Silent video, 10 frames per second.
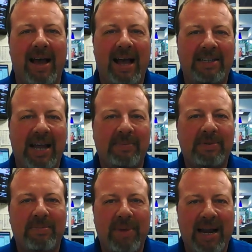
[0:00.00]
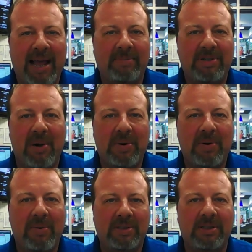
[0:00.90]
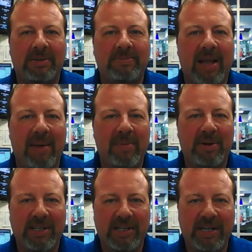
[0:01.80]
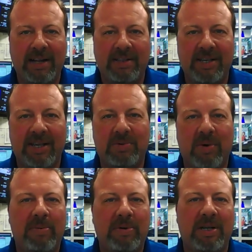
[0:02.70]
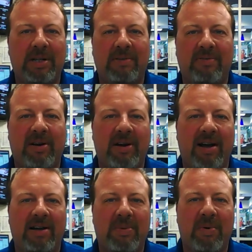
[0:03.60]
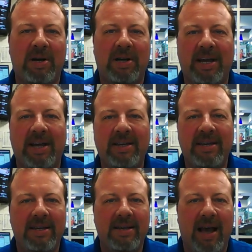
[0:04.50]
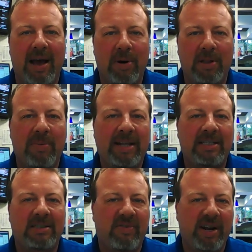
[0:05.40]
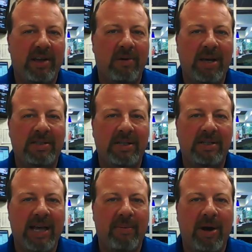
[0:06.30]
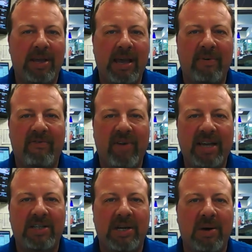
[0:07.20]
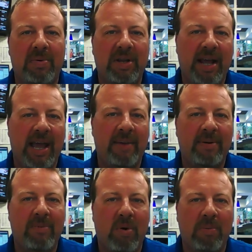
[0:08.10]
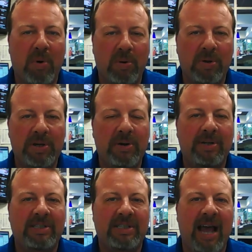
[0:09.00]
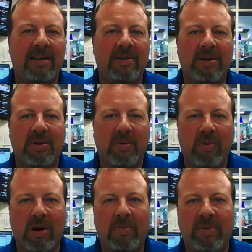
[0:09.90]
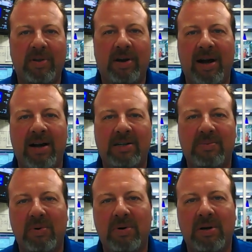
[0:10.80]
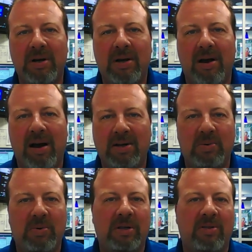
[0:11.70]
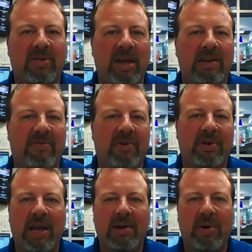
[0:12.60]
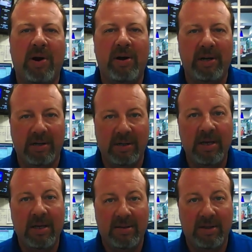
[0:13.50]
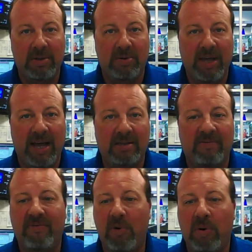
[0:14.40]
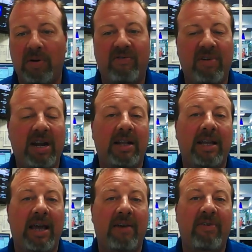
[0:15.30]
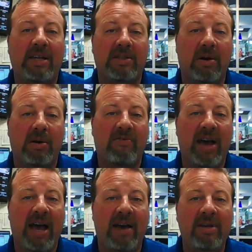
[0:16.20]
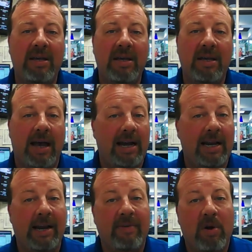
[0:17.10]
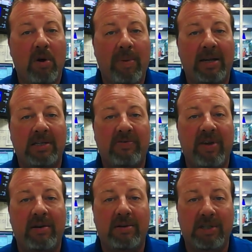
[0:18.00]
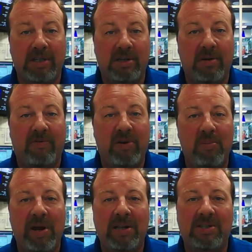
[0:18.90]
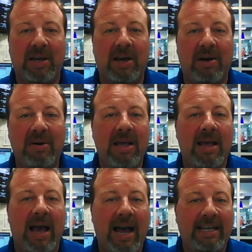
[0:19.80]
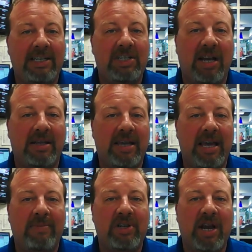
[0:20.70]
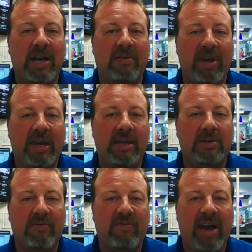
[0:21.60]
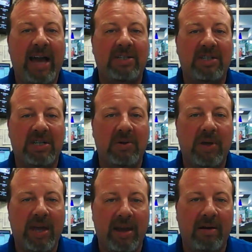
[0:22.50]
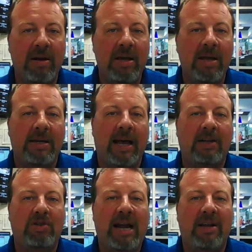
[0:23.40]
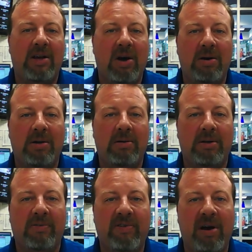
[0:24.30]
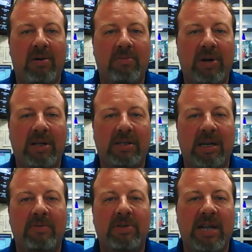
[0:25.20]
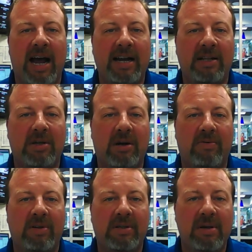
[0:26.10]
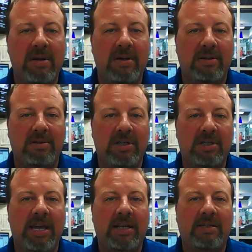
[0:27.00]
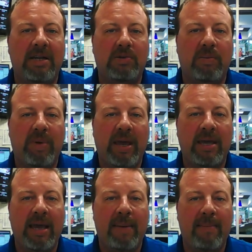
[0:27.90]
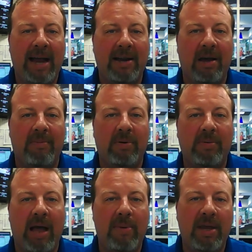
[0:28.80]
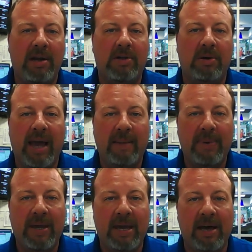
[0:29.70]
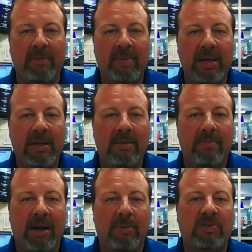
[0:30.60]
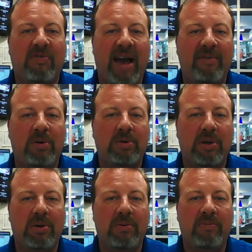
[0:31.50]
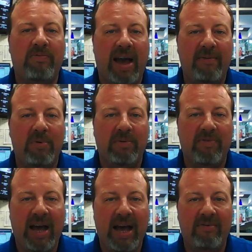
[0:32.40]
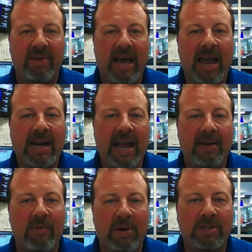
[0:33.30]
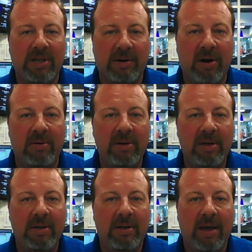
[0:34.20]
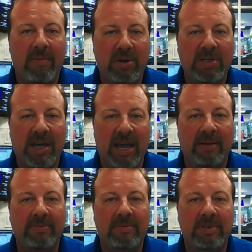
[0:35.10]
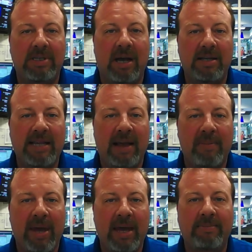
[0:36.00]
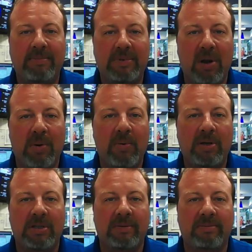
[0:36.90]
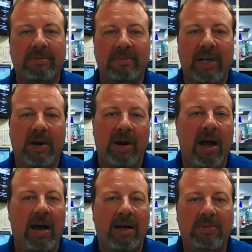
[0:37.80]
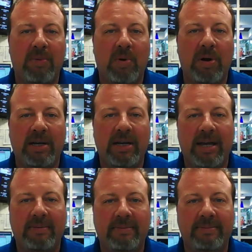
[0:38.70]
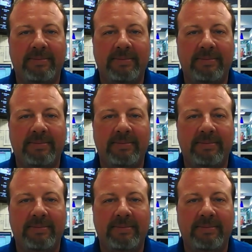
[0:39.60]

Hi, James. My name's Tony Wilson. I'm your designated sales representative here at Oxmoor Hyundai. I wanted to make this video message that way you have a face to go with the name, and more importantly, you know exactly who you're working with here at Oxmoor. Also wanted to thank you for your inquiry on the 2004 Infiniti FX35. I didn't even know about this vehicle just a few minutes ago. I did check the key machine. The vehicle's in fact still here. Now, I tried to call you on your phone, but it said it was not in service. So just get in touch with me at my number. I'll be here till 8 p.m. My number is 502-515-8810. And once again, just contact me, Tony Wilson, here at Oxmoor Hyundai.